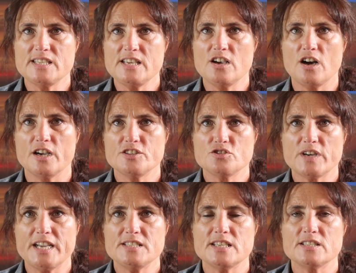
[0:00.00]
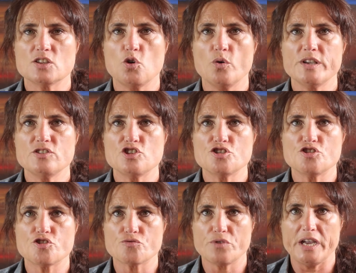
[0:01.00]
dehydrates, it's going to
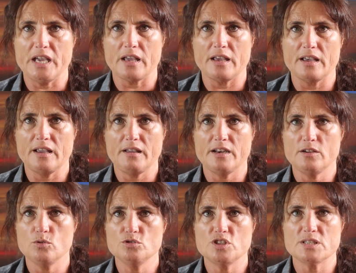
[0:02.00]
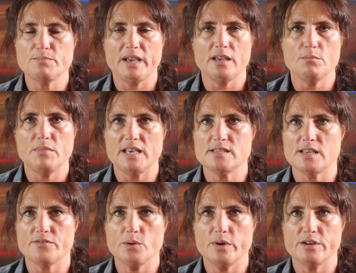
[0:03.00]
shrink and it will just make a mess
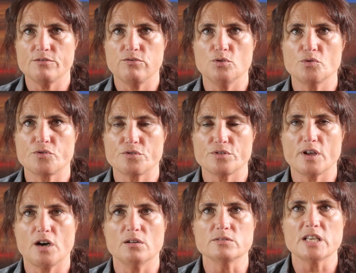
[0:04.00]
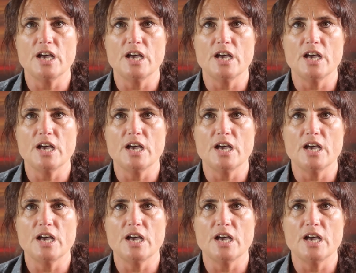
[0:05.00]
everywhere and fall through the holes.